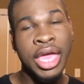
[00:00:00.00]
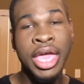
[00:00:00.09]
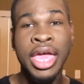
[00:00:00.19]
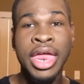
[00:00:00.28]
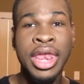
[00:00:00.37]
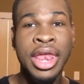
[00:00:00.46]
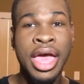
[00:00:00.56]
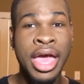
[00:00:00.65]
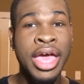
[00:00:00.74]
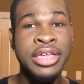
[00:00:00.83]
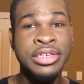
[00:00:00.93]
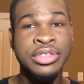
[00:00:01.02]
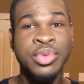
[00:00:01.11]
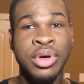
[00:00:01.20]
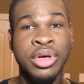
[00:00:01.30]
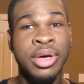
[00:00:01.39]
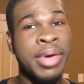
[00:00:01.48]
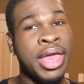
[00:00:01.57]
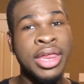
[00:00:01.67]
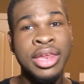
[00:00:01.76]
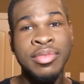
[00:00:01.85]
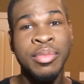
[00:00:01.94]
And I had just woke up. I
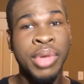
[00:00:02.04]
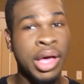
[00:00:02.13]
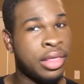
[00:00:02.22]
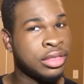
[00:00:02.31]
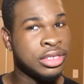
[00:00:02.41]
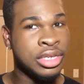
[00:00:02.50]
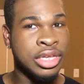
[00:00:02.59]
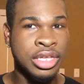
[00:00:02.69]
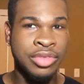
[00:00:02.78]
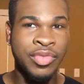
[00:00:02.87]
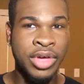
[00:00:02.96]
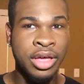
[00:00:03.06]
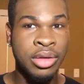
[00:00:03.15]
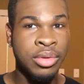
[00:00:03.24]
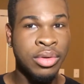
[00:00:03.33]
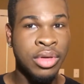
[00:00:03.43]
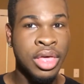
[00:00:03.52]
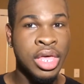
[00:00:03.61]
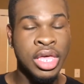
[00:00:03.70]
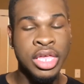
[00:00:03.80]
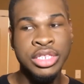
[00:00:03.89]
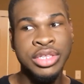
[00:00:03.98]
didn't even bother to look at the phone.
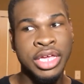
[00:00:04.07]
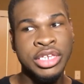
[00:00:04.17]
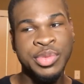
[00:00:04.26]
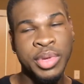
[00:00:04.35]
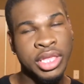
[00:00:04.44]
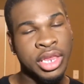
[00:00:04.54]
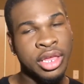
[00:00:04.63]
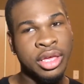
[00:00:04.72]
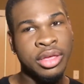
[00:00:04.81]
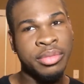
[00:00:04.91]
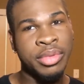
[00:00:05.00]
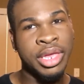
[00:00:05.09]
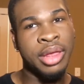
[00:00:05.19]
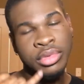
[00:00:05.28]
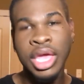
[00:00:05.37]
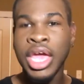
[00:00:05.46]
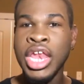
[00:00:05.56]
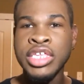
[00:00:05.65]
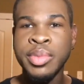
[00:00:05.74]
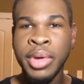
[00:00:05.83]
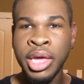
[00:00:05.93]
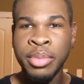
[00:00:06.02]
So I just picked it up, and
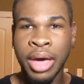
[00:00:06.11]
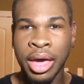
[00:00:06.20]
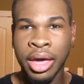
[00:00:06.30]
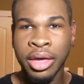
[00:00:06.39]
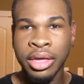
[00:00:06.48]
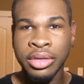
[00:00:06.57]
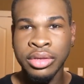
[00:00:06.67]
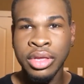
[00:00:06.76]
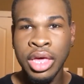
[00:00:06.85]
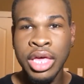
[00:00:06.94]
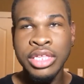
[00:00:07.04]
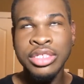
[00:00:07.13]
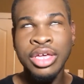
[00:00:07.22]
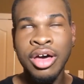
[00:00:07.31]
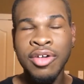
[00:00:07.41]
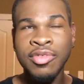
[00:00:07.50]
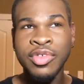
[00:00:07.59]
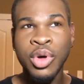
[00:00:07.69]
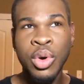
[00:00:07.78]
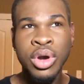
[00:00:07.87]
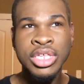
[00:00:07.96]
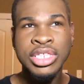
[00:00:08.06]
it's Bean Pie. So, of
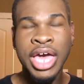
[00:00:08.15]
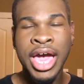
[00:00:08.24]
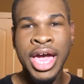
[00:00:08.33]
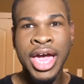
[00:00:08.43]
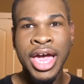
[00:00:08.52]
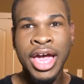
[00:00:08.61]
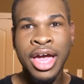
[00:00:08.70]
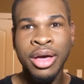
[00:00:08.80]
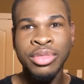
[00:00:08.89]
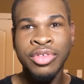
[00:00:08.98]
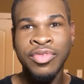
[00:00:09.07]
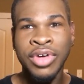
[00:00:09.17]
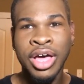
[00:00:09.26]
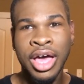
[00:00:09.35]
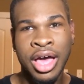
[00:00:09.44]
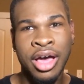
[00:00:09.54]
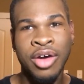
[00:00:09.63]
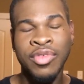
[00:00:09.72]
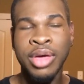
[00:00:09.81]
course, I go the fuck off.